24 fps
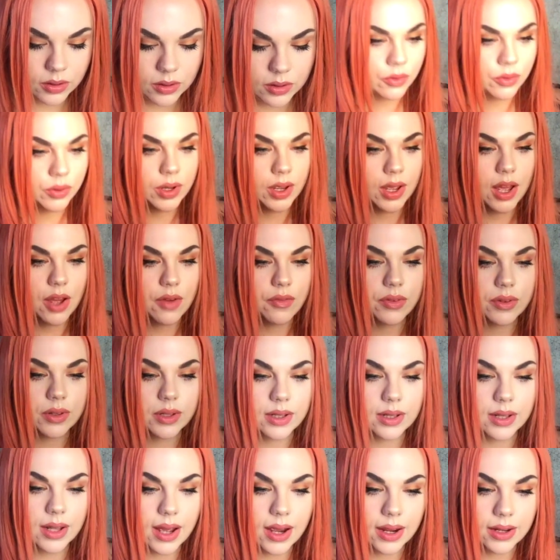We have
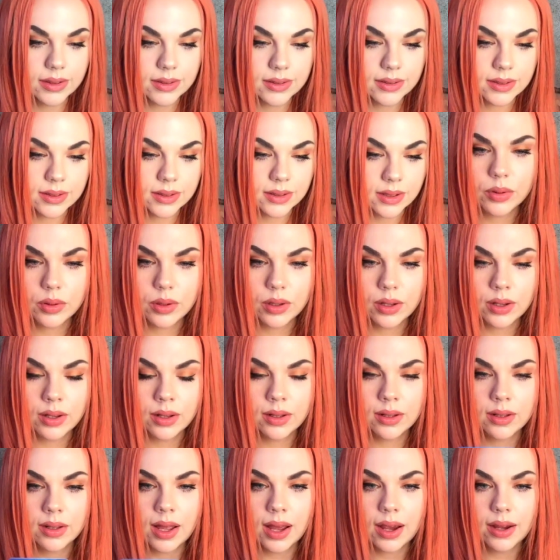light.
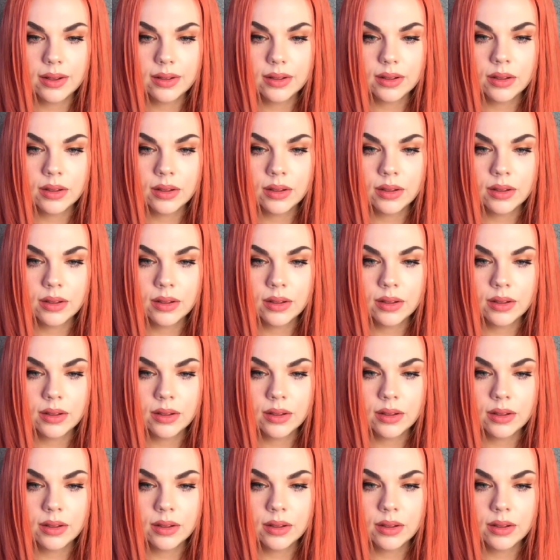Light